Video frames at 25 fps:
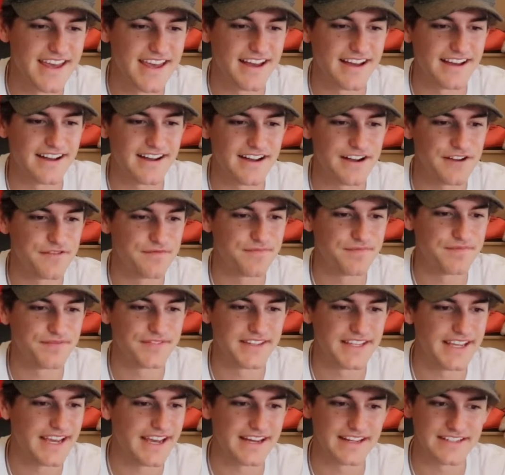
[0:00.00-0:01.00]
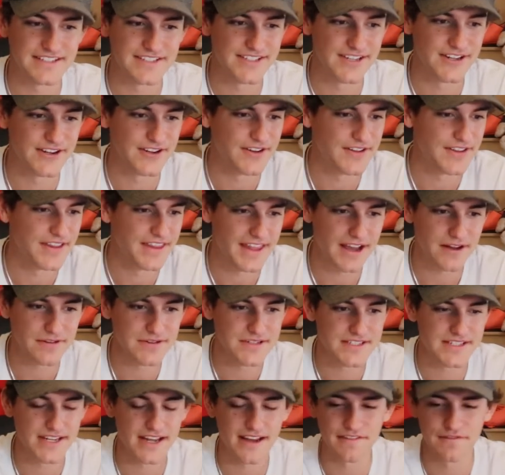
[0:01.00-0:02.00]
So that
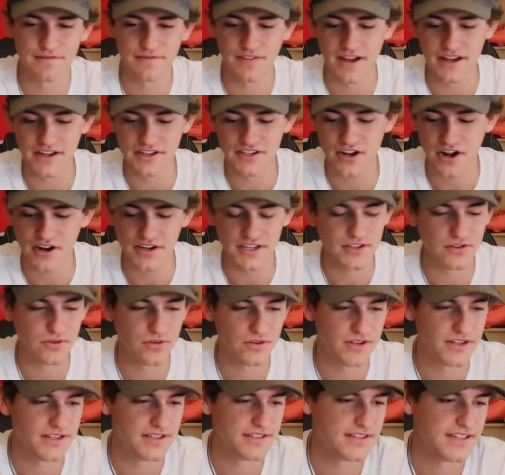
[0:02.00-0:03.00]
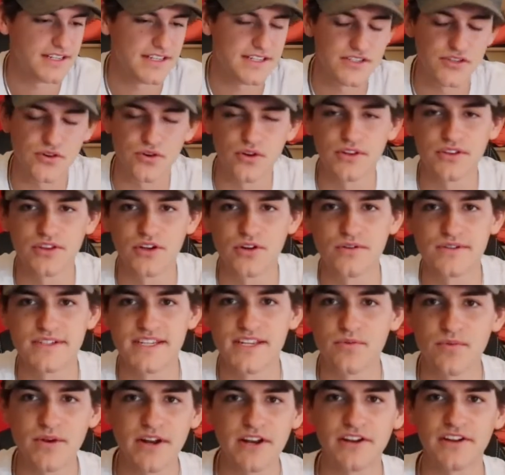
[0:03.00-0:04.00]
was tough. Yanni Gourde, he scored the
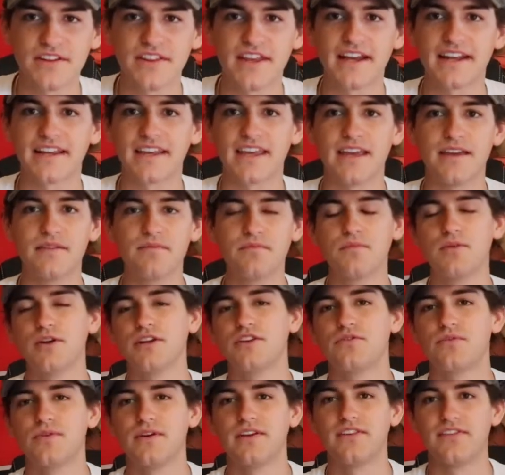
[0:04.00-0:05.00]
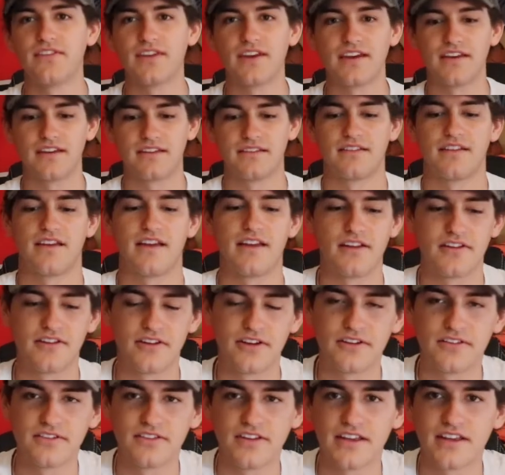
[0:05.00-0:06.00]
OT winner in that game, which was,
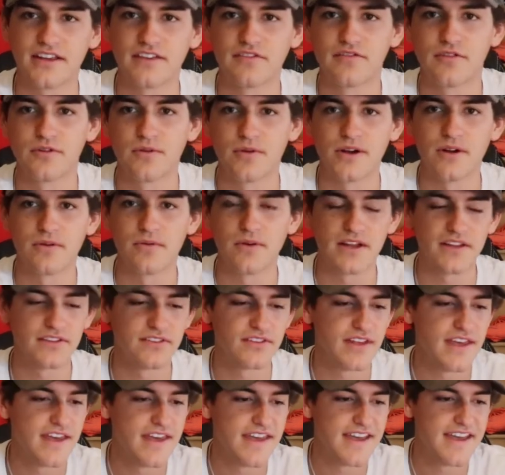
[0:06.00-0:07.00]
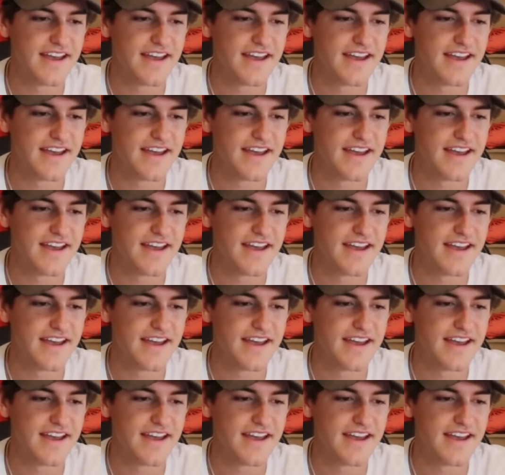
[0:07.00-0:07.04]
take it for what it was.